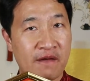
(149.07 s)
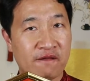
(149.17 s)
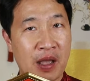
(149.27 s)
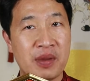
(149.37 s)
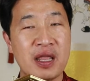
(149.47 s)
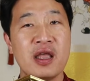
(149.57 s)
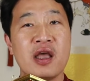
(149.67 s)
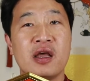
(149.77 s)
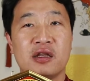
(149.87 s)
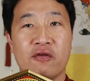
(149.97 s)
family,
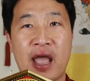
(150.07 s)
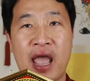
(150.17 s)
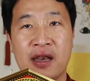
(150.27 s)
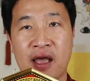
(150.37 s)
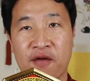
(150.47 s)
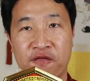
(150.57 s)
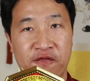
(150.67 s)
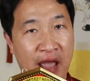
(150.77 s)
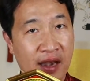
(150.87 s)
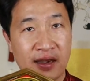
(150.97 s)
they'll hang a
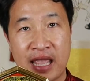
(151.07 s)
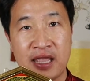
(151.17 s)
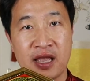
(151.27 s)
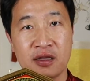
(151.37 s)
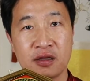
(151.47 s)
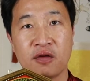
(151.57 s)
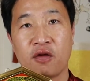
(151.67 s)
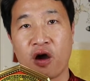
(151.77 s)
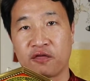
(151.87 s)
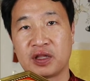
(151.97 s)
fat layer
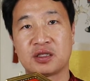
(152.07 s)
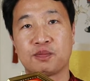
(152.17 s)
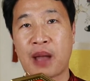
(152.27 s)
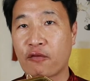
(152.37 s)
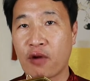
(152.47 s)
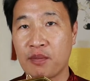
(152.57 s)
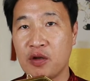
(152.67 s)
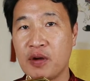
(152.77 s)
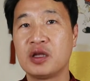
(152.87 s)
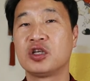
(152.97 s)
of this Bagua
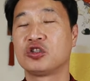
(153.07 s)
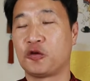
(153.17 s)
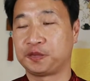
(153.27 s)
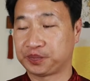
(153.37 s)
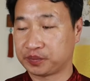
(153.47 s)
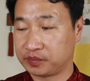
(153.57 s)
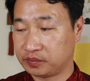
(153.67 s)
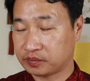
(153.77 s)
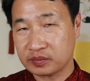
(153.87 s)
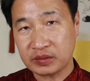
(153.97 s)
mirror. So
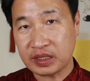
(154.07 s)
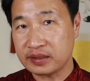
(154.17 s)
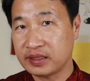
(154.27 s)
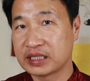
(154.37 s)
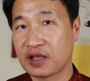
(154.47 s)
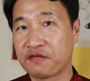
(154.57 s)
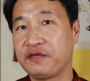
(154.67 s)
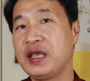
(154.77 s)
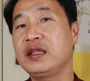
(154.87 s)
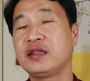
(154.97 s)
there's
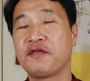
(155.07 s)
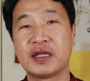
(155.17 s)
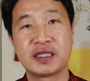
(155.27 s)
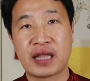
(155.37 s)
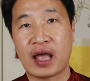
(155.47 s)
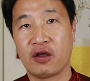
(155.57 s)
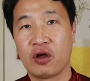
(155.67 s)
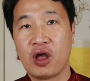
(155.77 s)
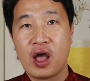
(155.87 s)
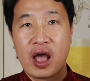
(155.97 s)
3 different styles.
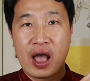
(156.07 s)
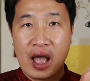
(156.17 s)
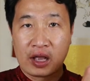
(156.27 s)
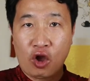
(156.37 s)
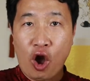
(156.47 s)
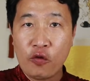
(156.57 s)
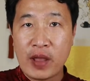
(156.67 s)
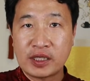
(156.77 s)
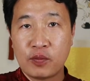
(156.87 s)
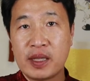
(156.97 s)
A
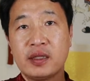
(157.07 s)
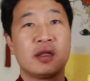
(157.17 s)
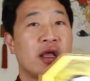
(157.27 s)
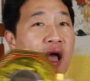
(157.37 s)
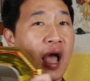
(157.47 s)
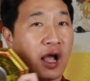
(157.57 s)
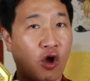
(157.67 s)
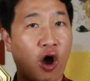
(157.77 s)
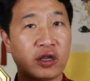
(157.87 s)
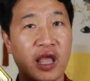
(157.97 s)
convex one, a
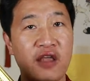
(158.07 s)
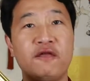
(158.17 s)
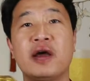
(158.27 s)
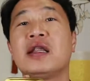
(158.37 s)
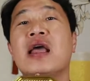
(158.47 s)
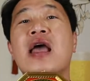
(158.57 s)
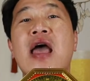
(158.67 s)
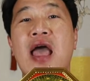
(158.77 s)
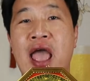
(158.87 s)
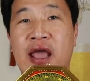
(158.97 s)
concave one,
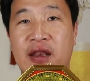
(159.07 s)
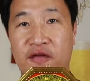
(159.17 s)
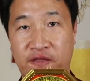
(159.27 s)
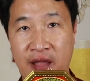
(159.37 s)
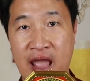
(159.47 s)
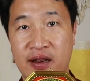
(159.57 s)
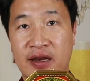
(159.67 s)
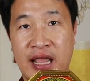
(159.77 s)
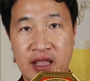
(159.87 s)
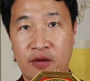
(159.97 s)
and a flat
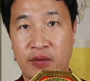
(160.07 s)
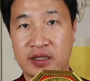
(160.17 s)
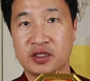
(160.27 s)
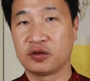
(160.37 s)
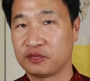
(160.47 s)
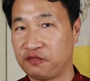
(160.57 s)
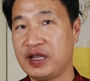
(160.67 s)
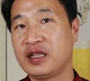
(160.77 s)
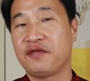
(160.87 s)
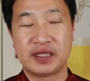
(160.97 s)
layer one. So
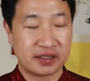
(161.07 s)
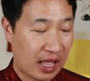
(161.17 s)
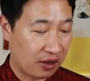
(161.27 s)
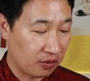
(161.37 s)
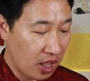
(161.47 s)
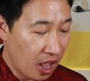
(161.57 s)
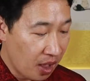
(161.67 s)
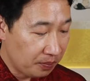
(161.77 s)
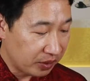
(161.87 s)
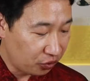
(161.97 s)
3 different styles.
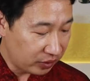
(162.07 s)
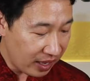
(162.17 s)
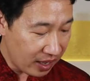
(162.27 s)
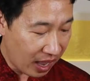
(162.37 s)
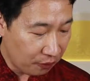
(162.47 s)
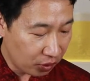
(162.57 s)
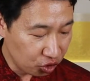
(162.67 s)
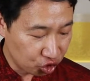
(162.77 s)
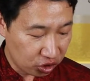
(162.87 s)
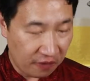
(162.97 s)
But today I want
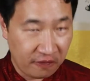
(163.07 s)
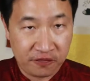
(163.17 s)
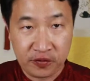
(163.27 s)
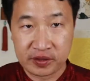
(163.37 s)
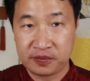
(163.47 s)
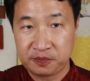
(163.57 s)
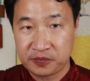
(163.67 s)
to share with you